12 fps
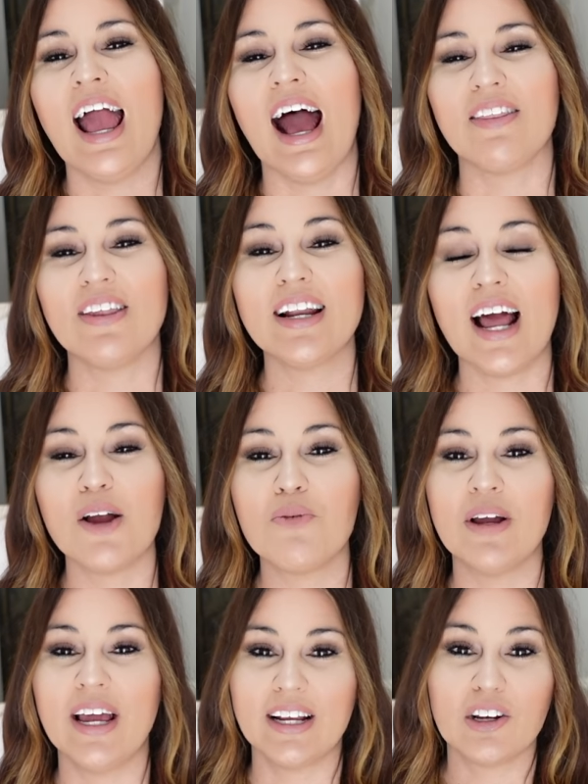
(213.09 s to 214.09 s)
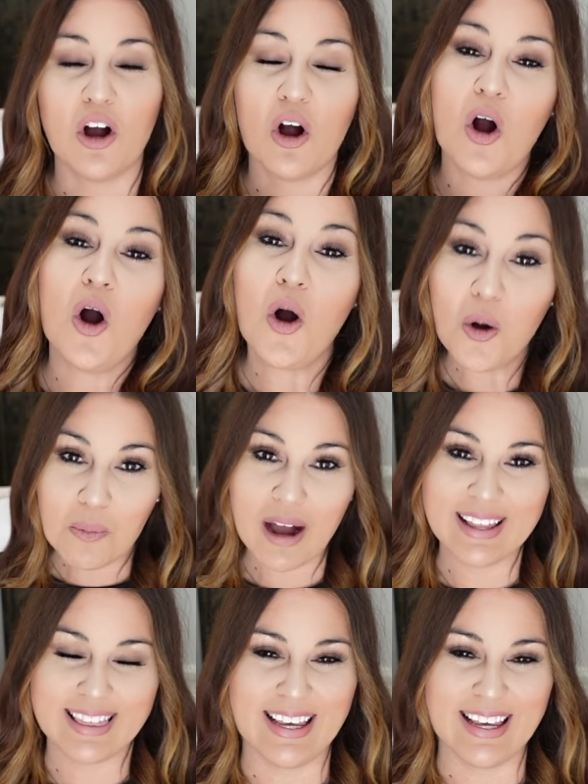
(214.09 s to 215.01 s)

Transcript: And then I went and got all white